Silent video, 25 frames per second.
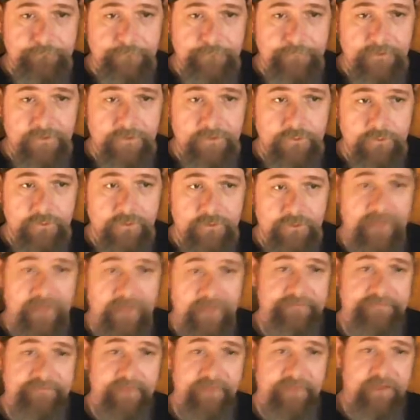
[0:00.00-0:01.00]
You
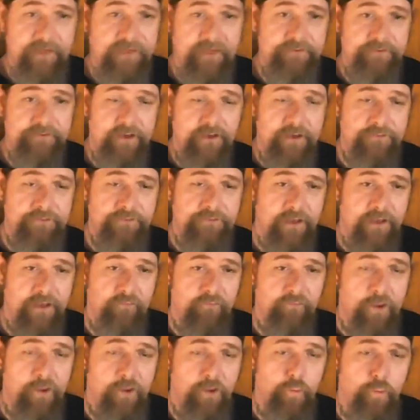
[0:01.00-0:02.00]
got sidetracked. You got
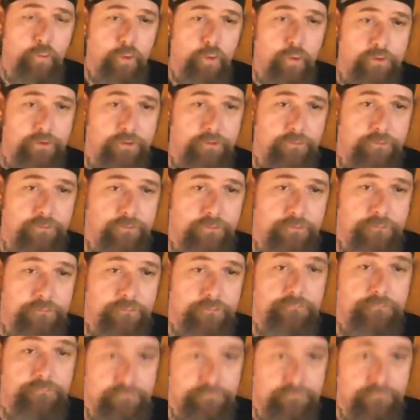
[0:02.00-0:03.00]
railroaded.
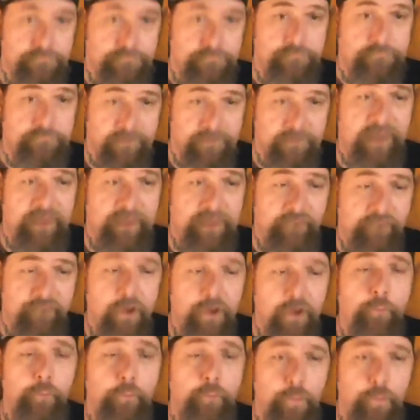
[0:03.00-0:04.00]
Man
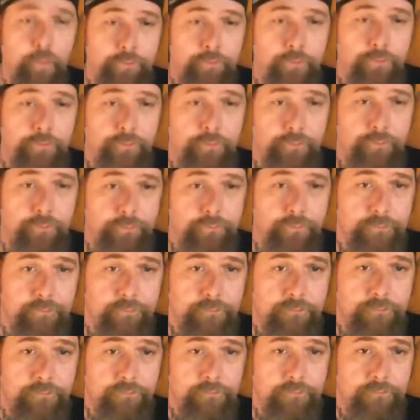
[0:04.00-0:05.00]
railroaded you
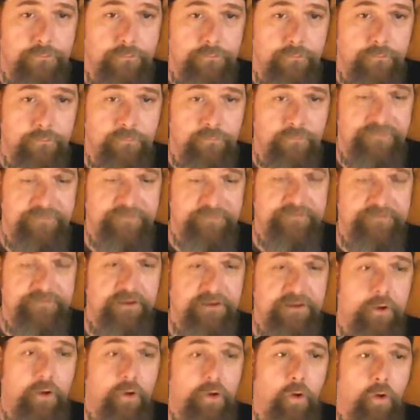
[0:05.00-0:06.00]
with this
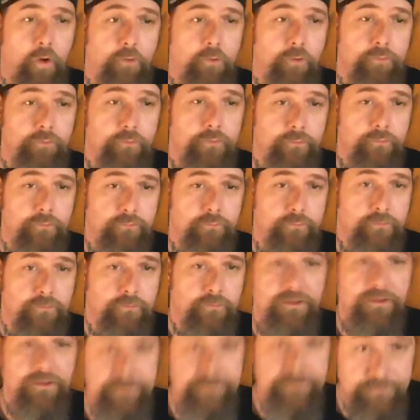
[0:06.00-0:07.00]
thing called
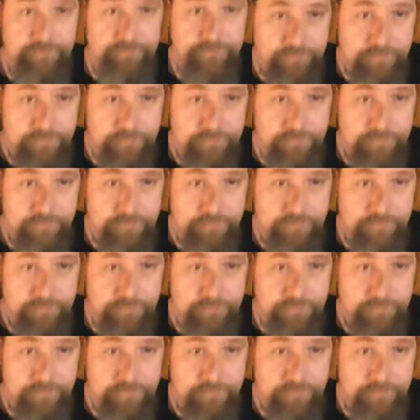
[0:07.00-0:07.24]
religion.